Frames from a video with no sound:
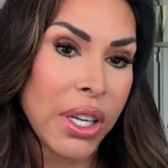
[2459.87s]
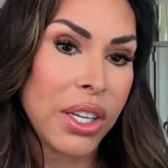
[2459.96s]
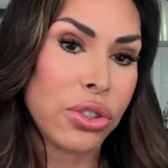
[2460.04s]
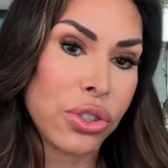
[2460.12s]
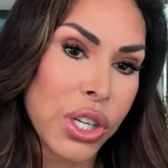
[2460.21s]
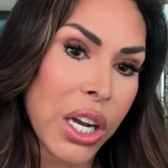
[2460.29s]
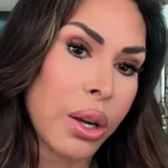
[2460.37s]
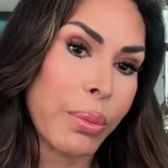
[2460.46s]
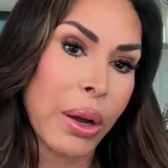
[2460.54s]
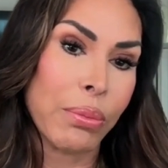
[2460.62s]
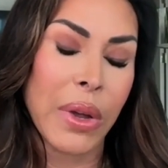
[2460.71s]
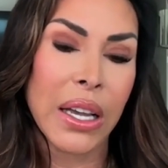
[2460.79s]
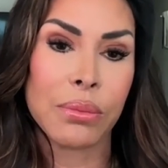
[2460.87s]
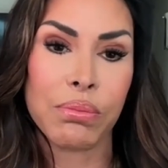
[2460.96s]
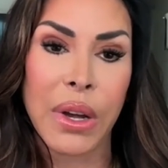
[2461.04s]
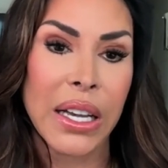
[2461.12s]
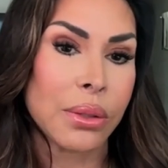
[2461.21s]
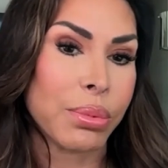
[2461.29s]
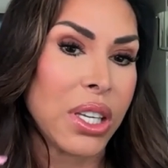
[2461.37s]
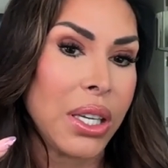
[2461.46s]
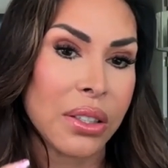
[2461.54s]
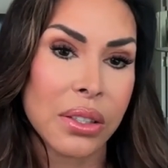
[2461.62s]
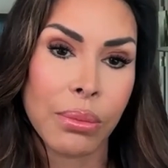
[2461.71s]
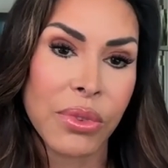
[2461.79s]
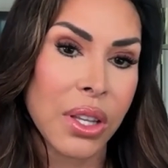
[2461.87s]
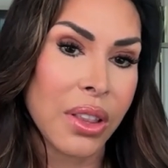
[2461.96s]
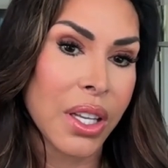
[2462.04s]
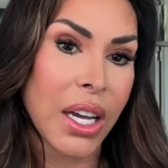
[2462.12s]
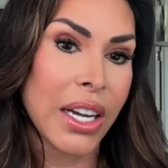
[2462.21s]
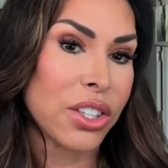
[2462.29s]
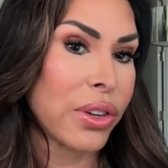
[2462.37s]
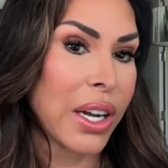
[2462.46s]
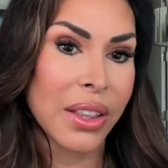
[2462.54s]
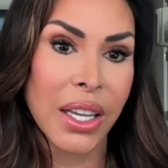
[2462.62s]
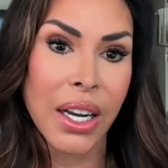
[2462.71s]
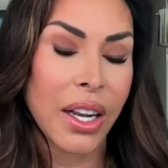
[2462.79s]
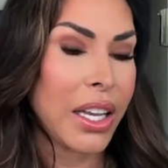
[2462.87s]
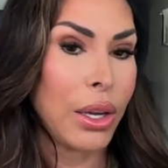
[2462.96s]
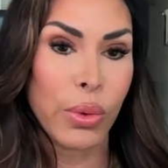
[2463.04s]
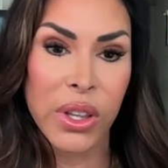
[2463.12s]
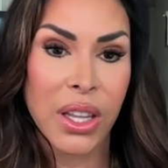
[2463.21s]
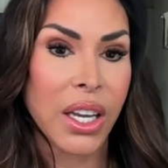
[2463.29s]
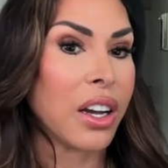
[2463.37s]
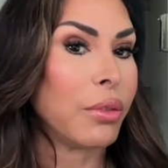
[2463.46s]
interject about possibly he has something in the contract that he wouldn't think of